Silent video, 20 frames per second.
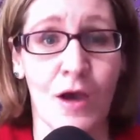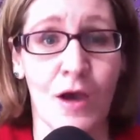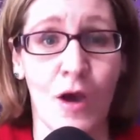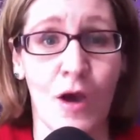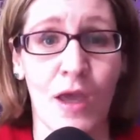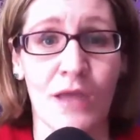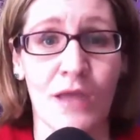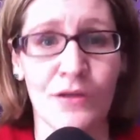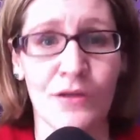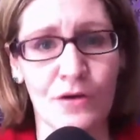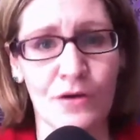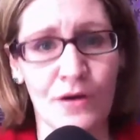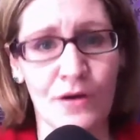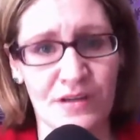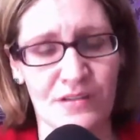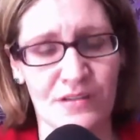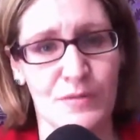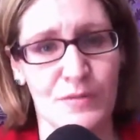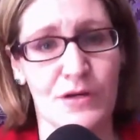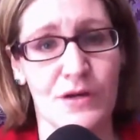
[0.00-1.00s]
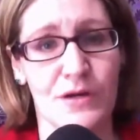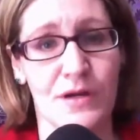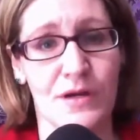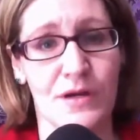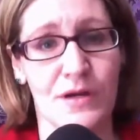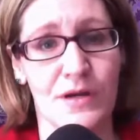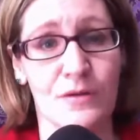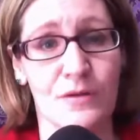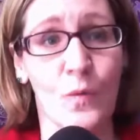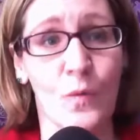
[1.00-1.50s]
In your
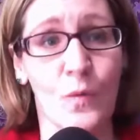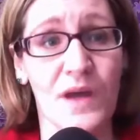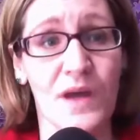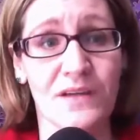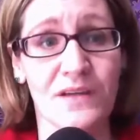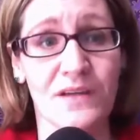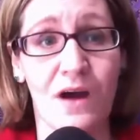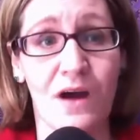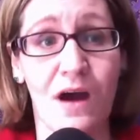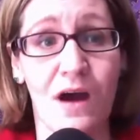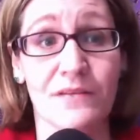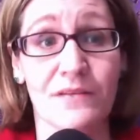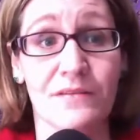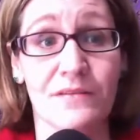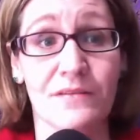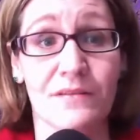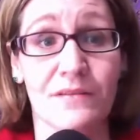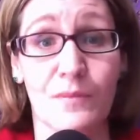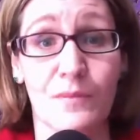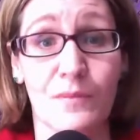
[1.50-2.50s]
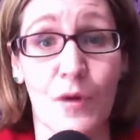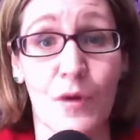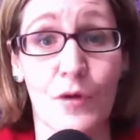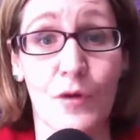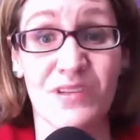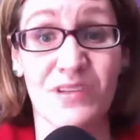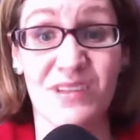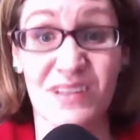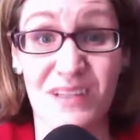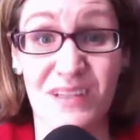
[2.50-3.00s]
experience, what causes the
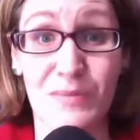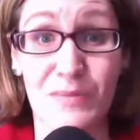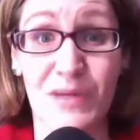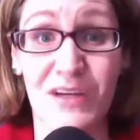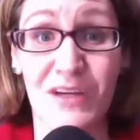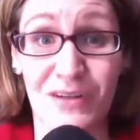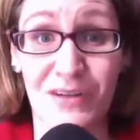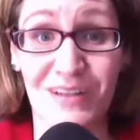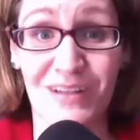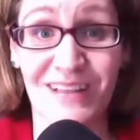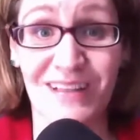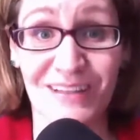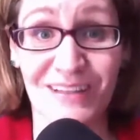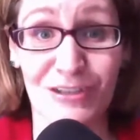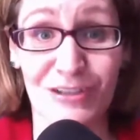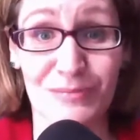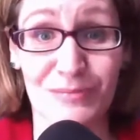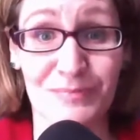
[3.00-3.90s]
most email clutter?